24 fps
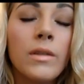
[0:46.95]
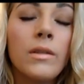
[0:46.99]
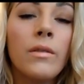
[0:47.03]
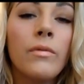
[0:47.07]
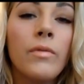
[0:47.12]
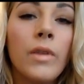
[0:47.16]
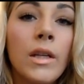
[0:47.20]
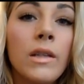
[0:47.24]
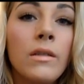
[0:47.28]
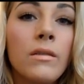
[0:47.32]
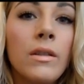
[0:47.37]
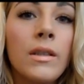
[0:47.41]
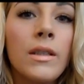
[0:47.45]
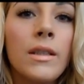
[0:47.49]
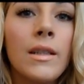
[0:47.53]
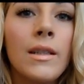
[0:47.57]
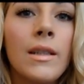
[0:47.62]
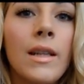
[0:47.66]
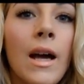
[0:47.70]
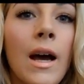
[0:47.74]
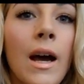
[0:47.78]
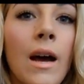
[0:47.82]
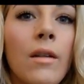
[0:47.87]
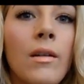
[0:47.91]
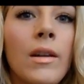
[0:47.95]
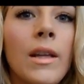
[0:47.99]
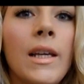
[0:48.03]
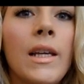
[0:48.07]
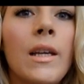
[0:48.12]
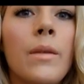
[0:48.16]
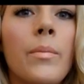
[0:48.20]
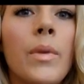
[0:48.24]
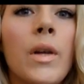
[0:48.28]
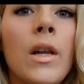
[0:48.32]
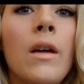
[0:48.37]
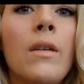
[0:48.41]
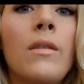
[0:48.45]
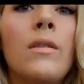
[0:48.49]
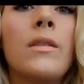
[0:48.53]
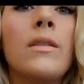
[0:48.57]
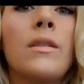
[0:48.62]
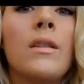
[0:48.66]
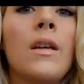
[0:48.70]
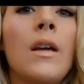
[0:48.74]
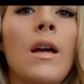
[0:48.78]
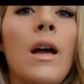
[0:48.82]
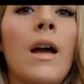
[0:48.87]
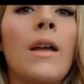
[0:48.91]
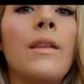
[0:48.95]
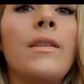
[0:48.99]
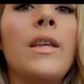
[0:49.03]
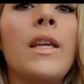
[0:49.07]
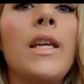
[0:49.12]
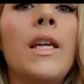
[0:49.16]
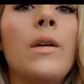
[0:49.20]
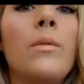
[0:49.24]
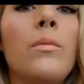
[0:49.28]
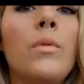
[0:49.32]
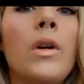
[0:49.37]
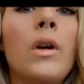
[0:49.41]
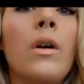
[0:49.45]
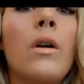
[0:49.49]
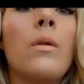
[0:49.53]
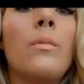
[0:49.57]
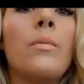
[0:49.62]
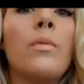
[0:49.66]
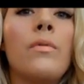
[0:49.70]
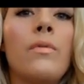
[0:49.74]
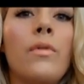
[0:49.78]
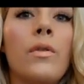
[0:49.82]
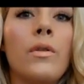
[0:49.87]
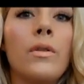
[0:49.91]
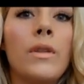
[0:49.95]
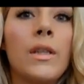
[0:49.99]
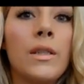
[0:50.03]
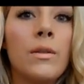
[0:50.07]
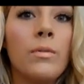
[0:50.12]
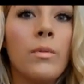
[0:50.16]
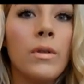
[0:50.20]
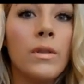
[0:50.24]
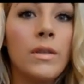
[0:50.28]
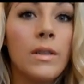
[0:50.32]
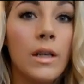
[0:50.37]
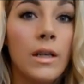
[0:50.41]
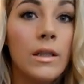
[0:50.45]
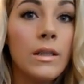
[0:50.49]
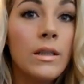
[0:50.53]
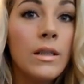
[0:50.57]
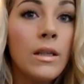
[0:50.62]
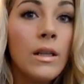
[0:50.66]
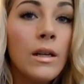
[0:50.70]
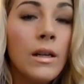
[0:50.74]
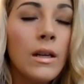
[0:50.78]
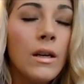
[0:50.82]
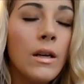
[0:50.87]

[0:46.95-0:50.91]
So if you're interested in that, I'll link it below because I think it will go up before this one does.